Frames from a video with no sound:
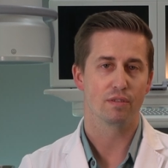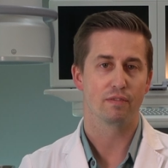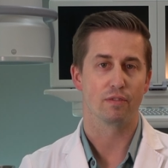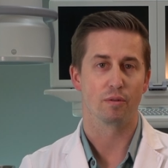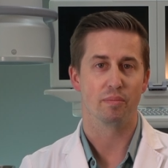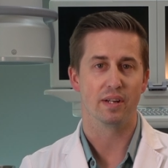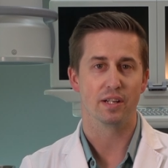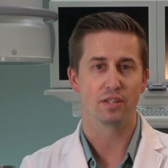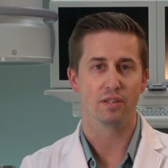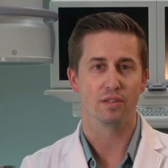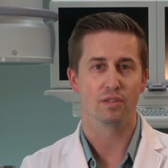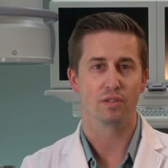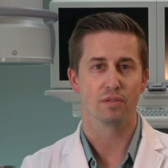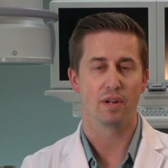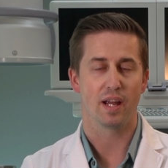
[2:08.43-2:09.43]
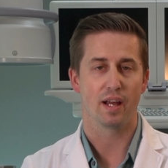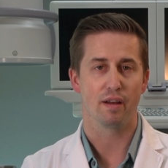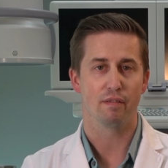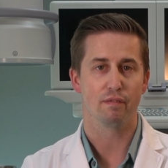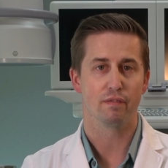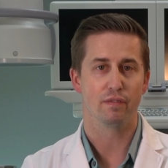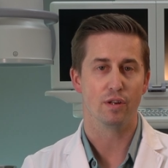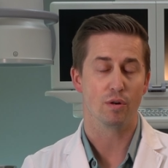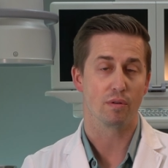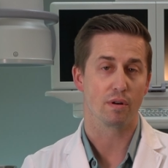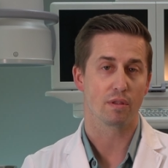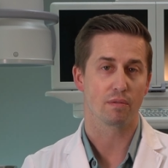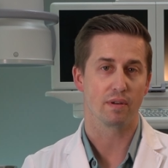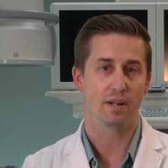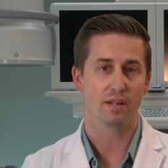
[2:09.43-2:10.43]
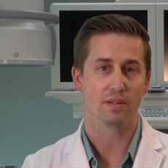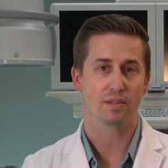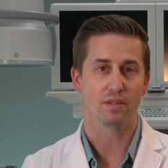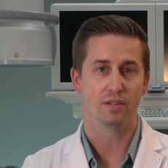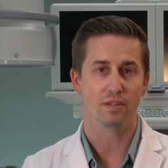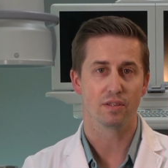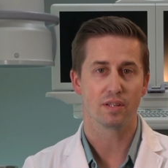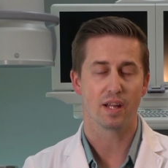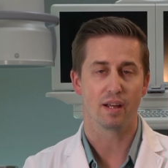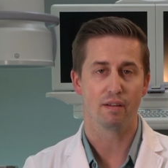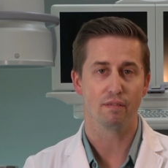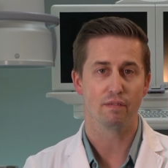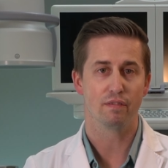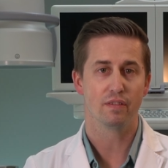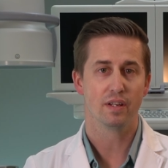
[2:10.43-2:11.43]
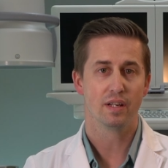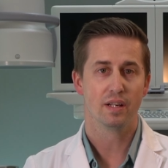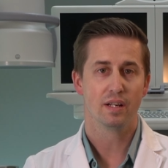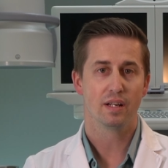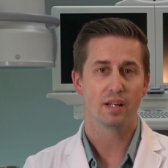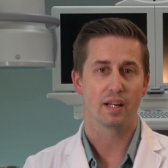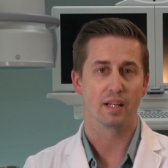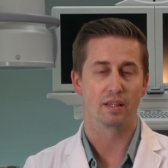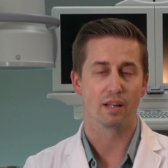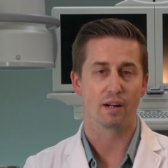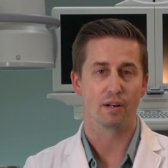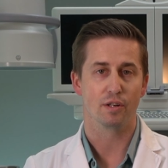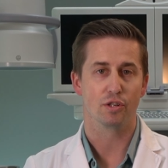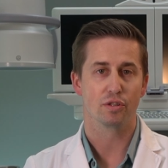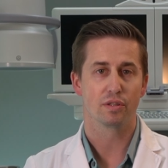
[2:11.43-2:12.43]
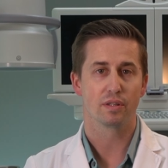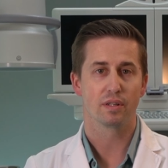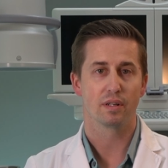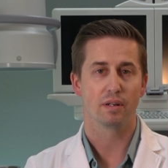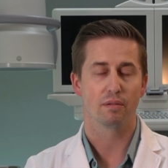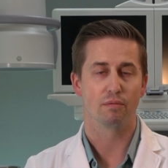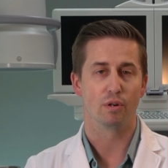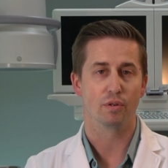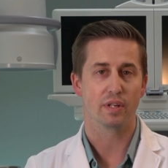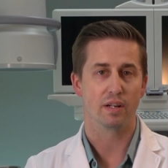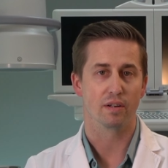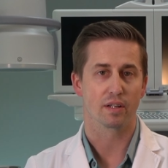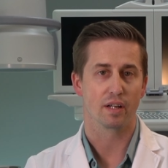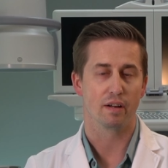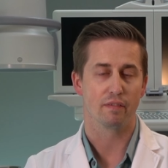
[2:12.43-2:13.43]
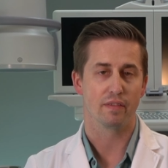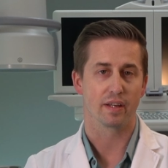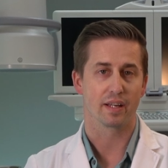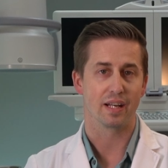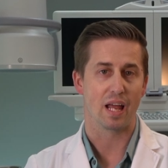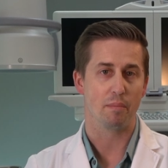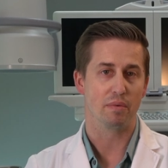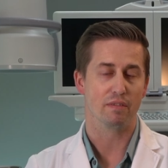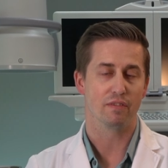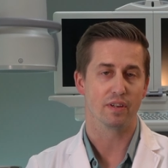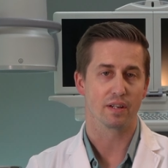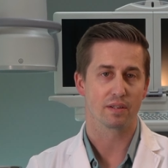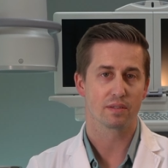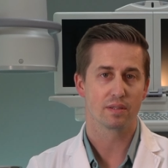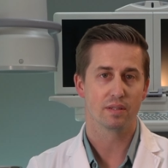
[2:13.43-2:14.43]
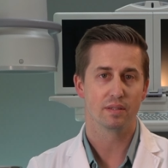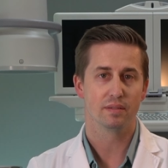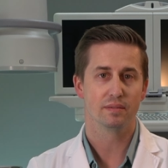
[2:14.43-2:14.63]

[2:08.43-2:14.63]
for patients who have no arthritis and just have a large rotator cuff that cannot be fixed.